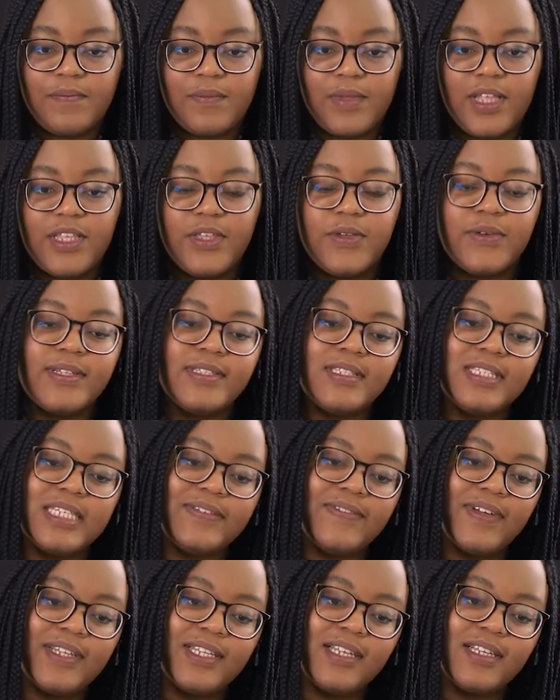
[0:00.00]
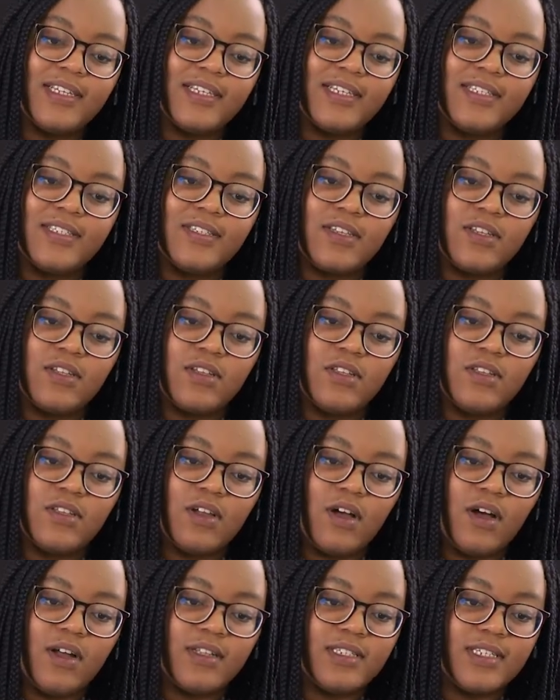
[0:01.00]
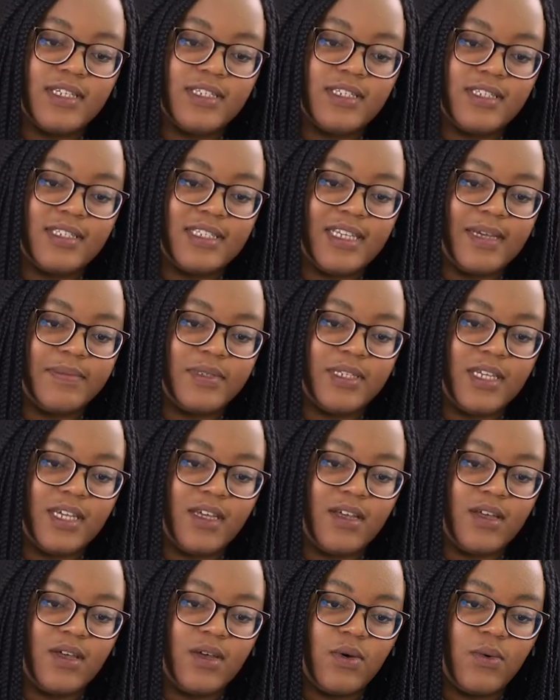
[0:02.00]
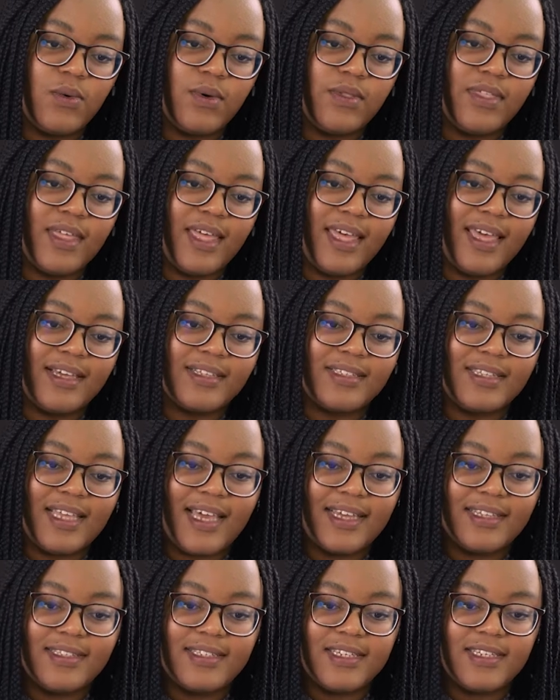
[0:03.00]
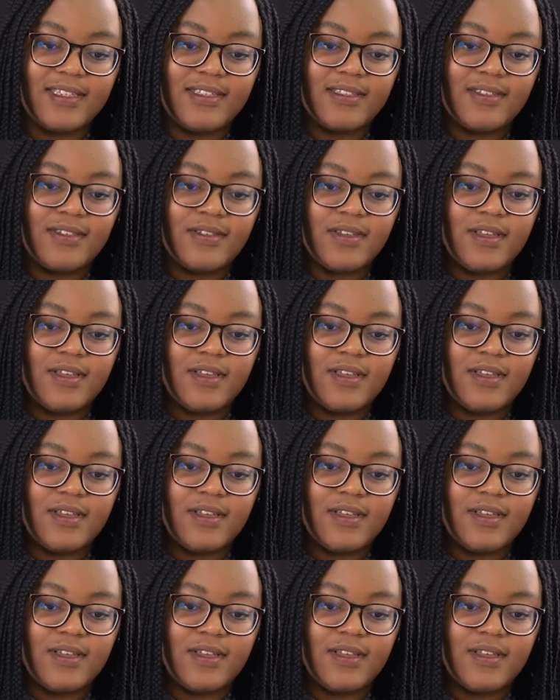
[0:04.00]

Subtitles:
And you can see that it is not intercepting with the x-axis.